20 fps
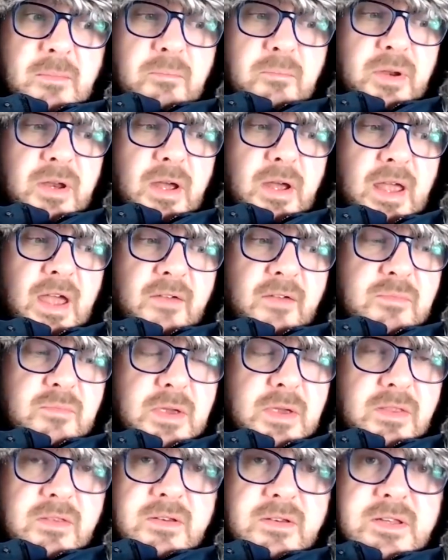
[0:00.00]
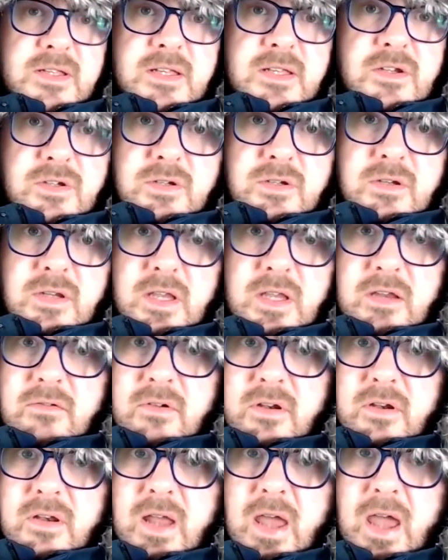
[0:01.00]
but I have made the decision here
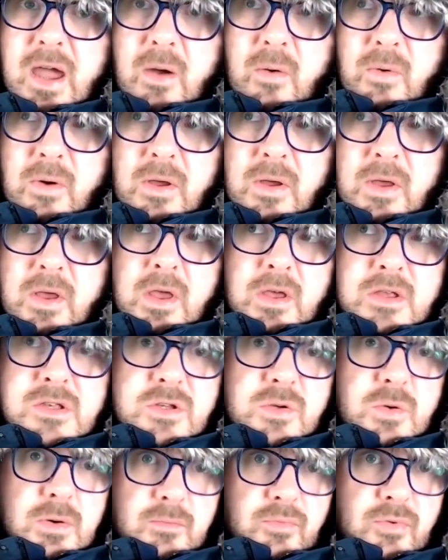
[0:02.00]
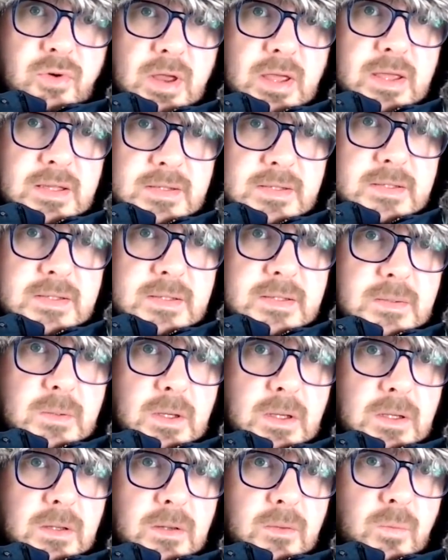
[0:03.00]
and now to embrace
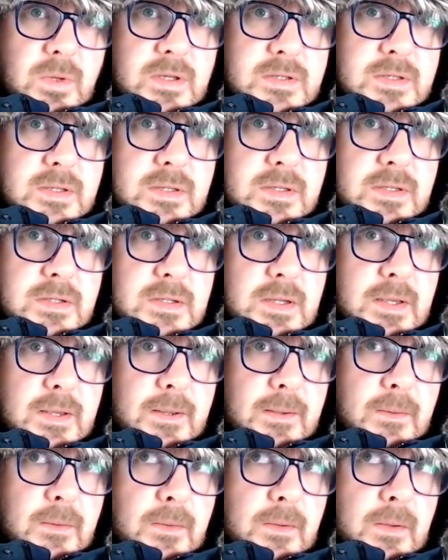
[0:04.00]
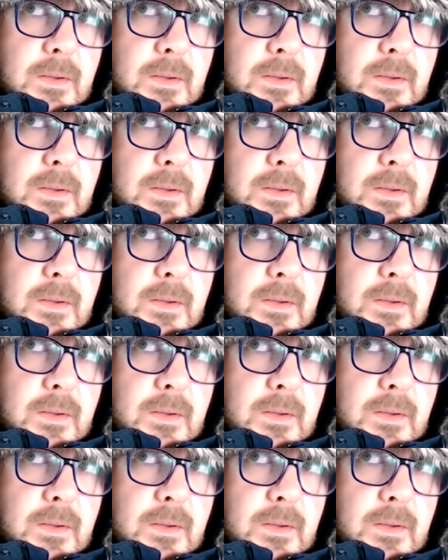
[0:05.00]
the winter this year.